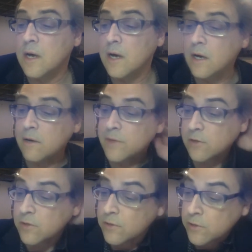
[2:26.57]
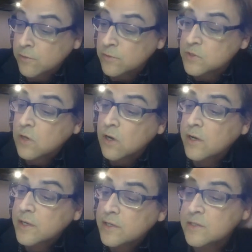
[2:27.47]
of Dr. Kharkhun's
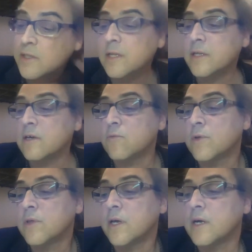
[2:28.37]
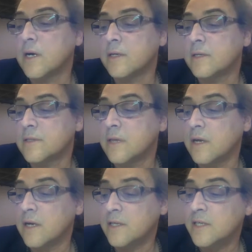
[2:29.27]
talk is dealing with a, cont-
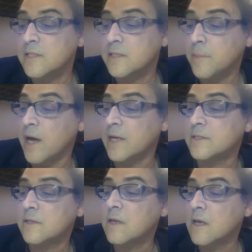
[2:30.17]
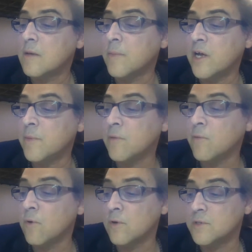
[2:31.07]
a contested past, monument
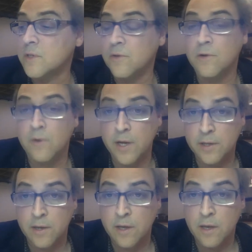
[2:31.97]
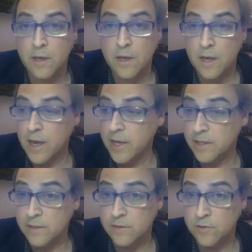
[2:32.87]
wars in Ukraine
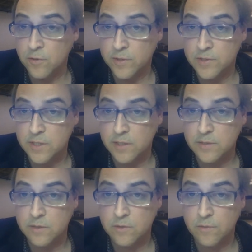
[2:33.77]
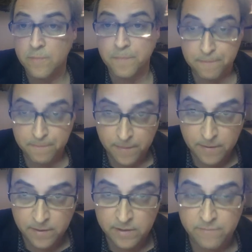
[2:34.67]
and in the USA. So
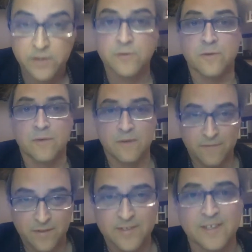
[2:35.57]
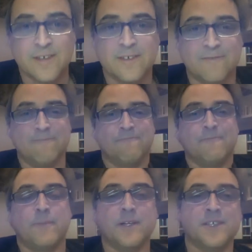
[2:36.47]
I invite you, Valentyna,
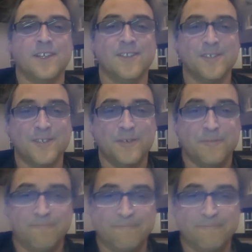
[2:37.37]
passing along to you.